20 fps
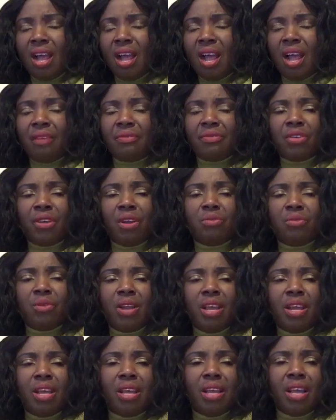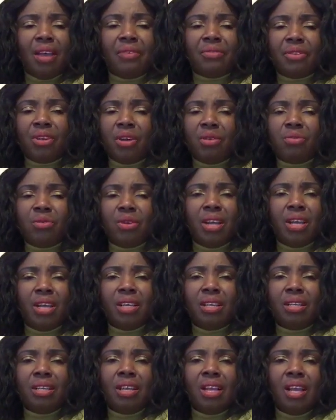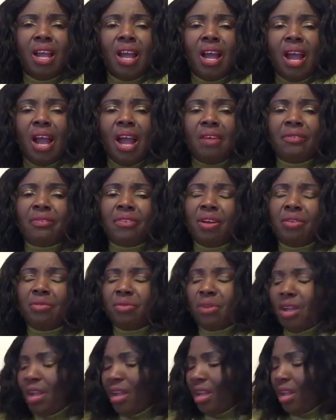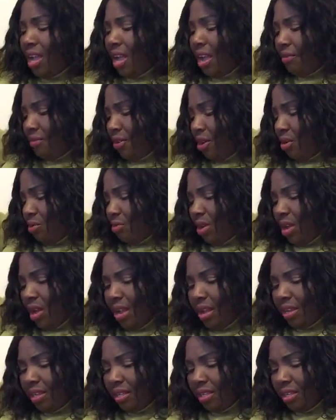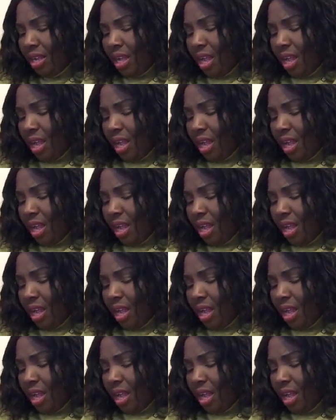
Have your way, have your way, have your way, have your way.